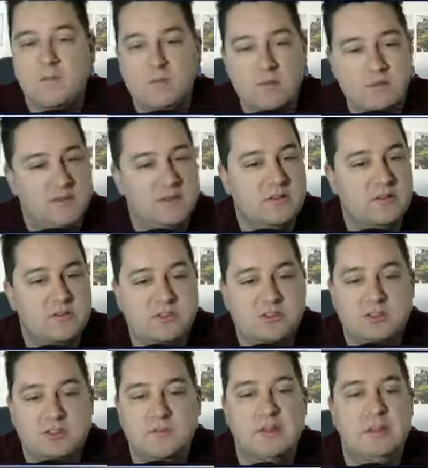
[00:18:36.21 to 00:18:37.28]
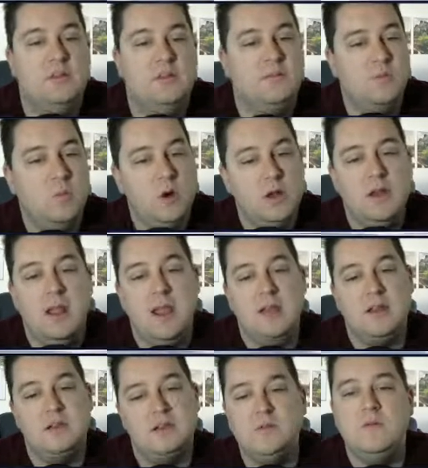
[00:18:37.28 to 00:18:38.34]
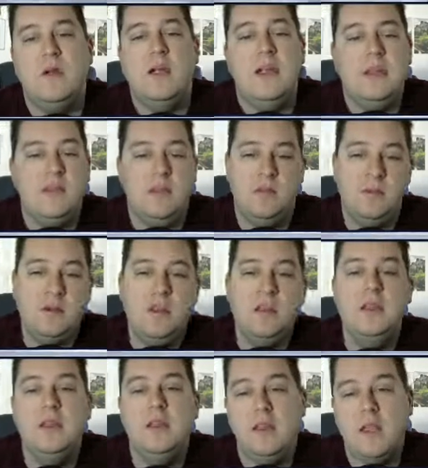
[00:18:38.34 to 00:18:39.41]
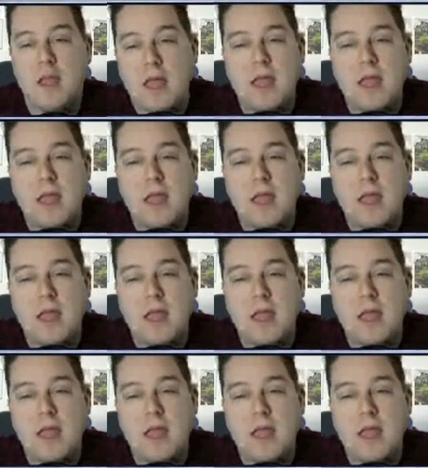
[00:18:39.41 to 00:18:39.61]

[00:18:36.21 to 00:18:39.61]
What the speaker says: If this was just to be looped, 1 and 2 and 3